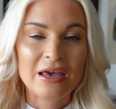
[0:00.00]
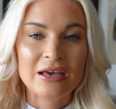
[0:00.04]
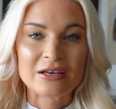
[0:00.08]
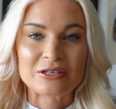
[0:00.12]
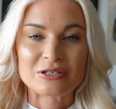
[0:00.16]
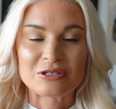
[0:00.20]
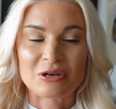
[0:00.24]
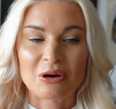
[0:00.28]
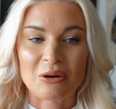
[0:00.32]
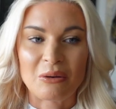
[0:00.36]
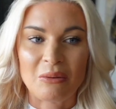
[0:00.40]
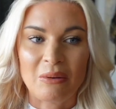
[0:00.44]

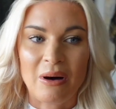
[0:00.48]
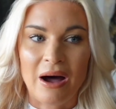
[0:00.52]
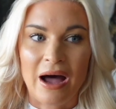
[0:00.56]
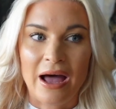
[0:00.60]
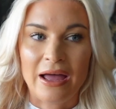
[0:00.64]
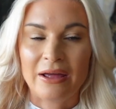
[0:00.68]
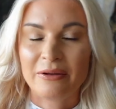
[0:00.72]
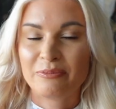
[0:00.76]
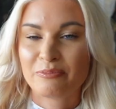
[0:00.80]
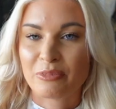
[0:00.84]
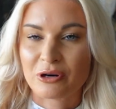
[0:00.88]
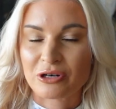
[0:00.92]
So
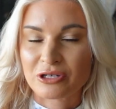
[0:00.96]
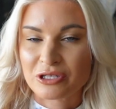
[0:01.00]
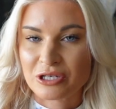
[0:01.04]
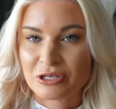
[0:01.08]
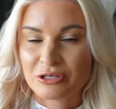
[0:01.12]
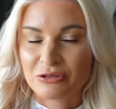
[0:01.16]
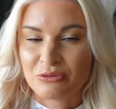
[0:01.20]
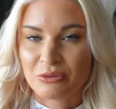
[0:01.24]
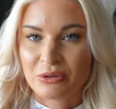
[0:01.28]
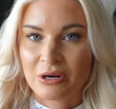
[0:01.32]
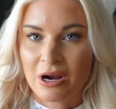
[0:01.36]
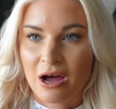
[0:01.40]
I
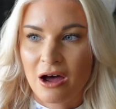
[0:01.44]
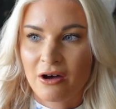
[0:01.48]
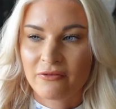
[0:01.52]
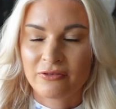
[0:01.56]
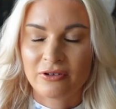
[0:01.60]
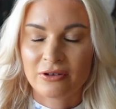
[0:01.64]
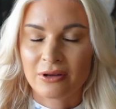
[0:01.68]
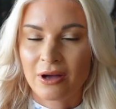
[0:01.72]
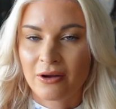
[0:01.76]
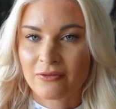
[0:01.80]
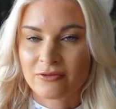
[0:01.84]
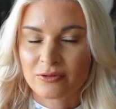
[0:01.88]
personally do not
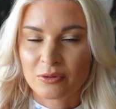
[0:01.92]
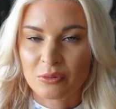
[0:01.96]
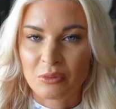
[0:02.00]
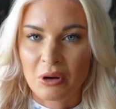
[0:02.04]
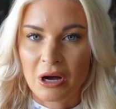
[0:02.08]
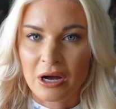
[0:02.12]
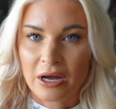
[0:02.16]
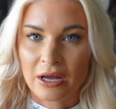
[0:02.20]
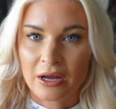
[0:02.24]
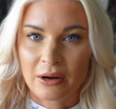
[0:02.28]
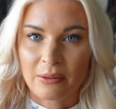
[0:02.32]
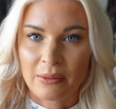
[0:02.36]
feel comfortable
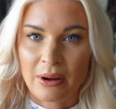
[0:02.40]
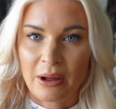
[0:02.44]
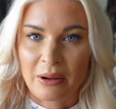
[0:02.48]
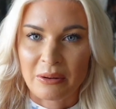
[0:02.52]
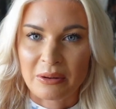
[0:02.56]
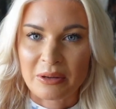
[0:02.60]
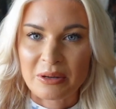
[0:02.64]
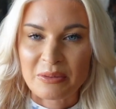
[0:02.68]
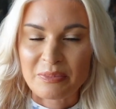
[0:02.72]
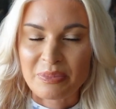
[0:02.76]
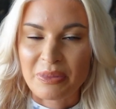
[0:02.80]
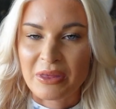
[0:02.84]
walking
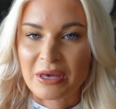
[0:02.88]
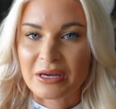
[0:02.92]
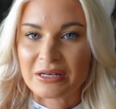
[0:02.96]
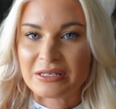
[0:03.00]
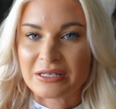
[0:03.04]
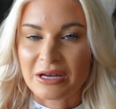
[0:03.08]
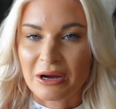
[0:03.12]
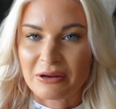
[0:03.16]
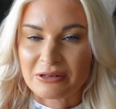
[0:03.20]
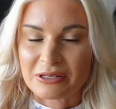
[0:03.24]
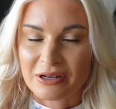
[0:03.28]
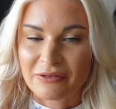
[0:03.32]
around
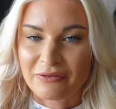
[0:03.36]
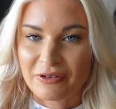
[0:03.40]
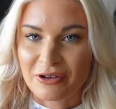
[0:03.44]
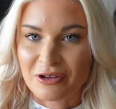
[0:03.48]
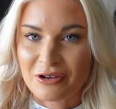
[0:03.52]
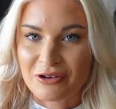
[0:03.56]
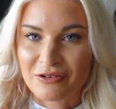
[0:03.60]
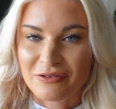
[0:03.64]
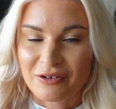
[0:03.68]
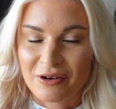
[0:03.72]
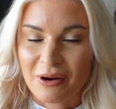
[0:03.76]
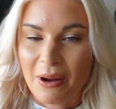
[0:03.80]
downtown
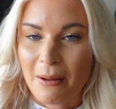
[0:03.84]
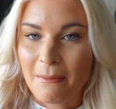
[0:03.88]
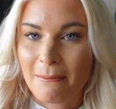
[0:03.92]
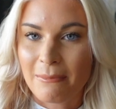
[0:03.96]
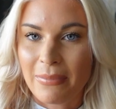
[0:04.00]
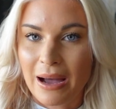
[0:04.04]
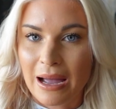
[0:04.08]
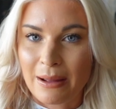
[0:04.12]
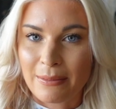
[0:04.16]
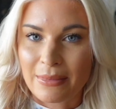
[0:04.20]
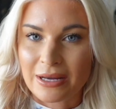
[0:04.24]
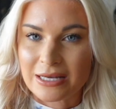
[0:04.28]
Vancouver
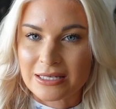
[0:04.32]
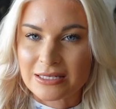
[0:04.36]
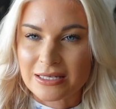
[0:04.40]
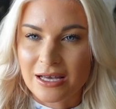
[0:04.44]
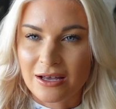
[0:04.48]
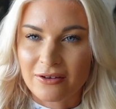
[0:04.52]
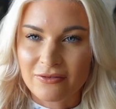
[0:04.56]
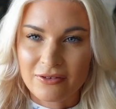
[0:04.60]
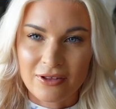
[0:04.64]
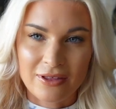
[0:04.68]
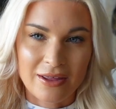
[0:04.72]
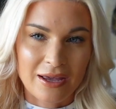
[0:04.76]
by
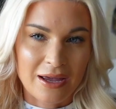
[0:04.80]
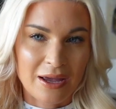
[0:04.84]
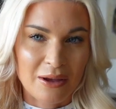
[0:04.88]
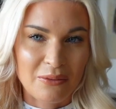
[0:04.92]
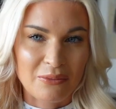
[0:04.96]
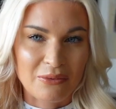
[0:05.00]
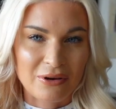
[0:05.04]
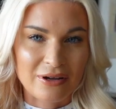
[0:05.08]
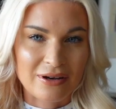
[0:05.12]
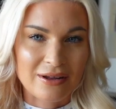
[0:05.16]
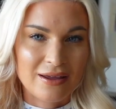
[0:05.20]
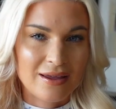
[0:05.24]
myself like I
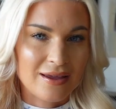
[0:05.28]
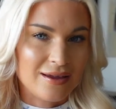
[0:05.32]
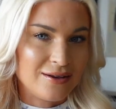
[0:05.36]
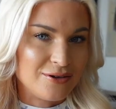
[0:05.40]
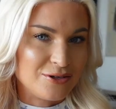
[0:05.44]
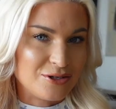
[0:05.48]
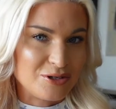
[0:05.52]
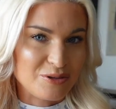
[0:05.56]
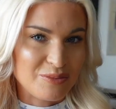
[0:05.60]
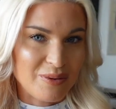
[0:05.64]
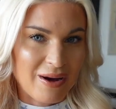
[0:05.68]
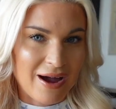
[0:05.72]
would
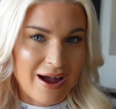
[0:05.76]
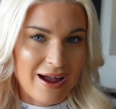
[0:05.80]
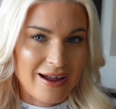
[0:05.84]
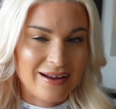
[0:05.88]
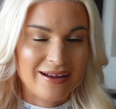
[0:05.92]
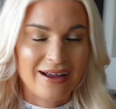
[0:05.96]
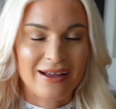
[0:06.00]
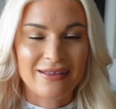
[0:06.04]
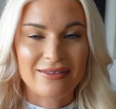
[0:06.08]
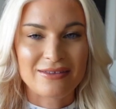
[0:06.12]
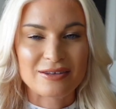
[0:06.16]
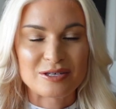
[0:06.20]
in
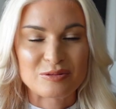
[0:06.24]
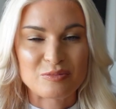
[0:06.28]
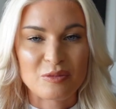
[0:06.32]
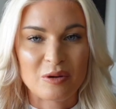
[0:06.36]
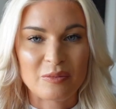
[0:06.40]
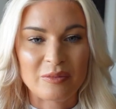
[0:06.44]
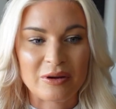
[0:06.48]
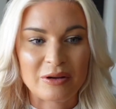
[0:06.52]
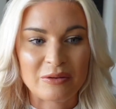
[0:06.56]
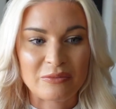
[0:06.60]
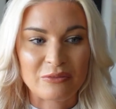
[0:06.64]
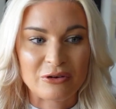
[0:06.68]
Dubai at this
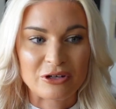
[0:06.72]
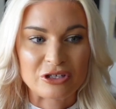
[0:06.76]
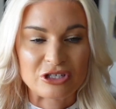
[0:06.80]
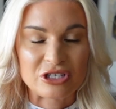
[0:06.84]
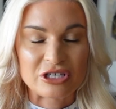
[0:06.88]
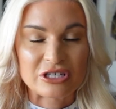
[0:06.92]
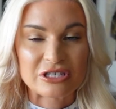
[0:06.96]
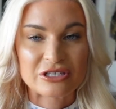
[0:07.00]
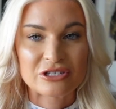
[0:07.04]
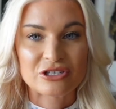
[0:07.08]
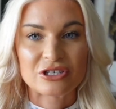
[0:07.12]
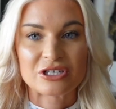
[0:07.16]
moment, which
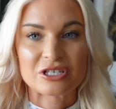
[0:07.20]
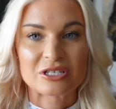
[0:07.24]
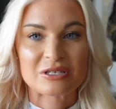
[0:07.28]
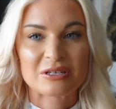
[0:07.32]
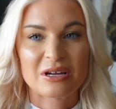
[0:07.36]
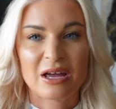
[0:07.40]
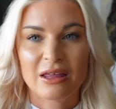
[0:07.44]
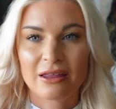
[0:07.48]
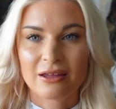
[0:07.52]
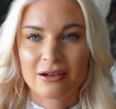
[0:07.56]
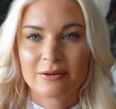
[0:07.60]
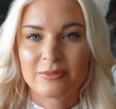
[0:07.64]
is
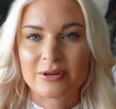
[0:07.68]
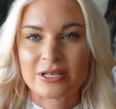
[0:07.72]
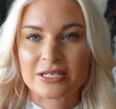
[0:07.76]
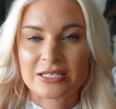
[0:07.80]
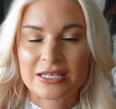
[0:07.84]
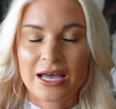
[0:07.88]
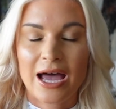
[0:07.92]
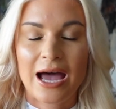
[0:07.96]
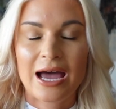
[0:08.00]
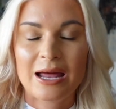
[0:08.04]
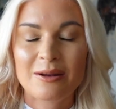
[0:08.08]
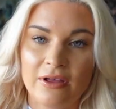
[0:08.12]
just a little bit
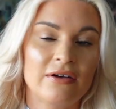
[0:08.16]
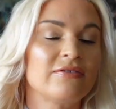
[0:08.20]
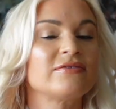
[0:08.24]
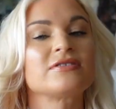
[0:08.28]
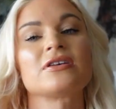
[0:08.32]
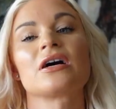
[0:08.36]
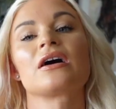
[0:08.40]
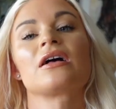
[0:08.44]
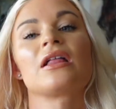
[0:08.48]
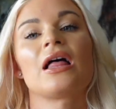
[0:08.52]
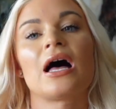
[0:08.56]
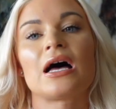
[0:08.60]
sad. I left
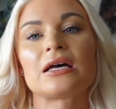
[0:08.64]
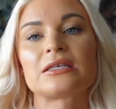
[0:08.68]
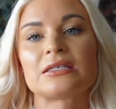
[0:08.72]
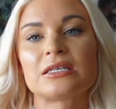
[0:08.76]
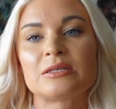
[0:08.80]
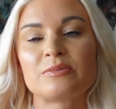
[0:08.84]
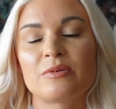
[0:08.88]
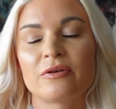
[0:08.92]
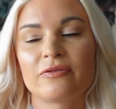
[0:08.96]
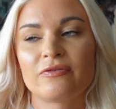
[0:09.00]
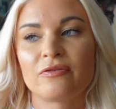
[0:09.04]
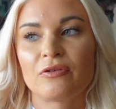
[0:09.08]

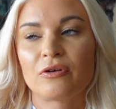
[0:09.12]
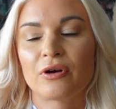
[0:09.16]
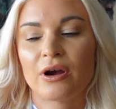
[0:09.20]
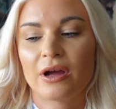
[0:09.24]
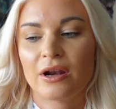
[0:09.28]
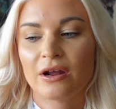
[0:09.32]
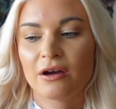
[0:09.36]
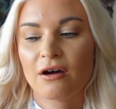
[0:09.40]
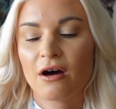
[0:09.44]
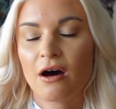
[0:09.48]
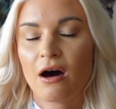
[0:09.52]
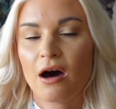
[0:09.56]
sunglasses before
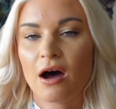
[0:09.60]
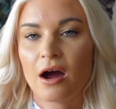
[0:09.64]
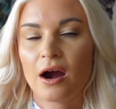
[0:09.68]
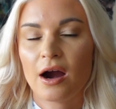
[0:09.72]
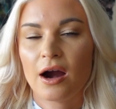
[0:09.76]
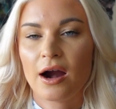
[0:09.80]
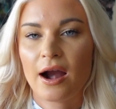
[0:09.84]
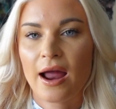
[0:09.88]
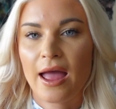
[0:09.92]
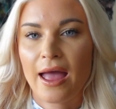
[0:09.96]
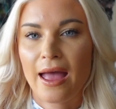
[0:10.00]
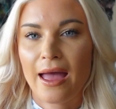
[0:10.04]
in a
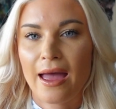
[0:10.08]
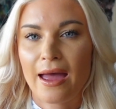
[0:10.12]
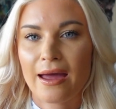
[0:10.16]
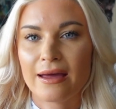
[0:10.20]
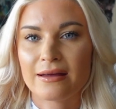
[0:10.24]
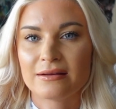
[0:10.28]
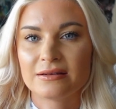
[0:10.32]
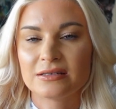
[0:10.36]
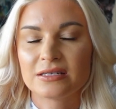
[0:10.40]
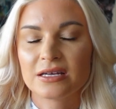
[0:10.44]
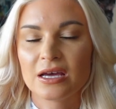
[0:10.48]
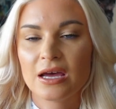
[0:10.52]
car,
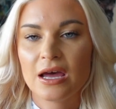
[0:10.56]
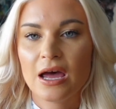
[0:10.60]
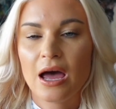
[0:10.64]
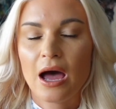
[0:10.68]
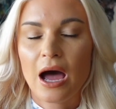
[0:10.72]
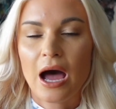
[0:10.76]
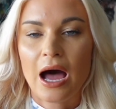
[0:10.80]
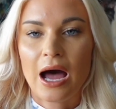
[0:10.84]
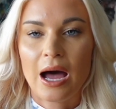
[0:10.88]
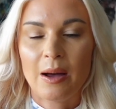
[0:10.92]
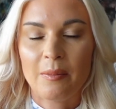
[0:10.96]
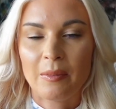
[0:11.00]
and
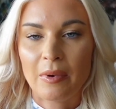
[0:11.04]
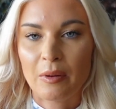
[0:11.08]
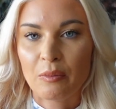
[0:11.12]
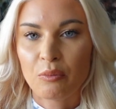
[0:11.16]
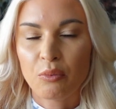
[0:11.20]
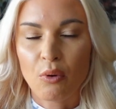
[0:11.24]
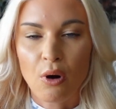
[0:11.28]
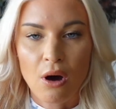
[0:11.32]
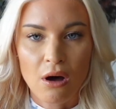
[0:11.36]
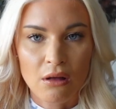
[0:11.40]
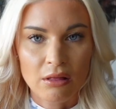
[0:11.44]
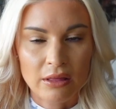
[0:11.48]
my
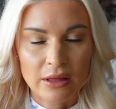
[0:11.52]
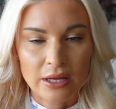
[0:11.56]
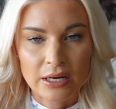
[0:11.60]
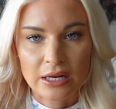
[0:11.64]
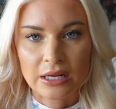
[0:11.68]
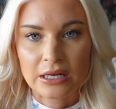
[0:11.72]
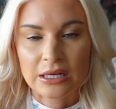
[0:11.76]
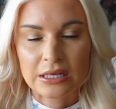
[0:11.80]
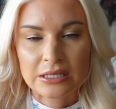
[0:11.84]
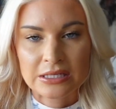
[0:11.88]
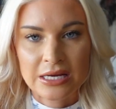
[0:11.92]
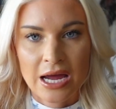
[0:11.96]
wallet
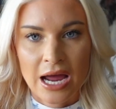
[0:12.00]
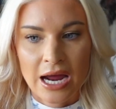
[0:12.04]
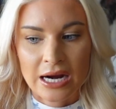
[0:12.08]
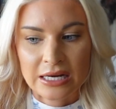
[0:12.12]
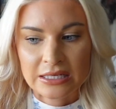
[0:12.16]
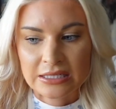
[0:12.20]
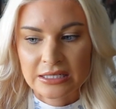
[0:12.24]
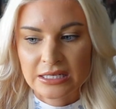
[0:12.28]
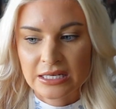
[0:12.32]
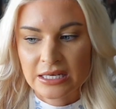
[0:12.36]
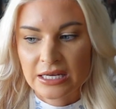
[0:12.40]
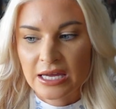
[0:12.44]
in a
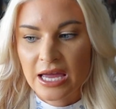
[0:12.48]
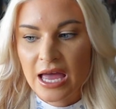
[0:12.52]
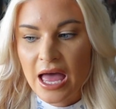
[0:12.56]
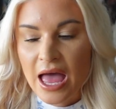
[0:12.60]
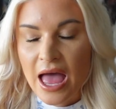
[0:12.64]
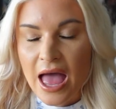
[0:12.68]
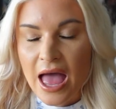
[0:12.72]
taxi,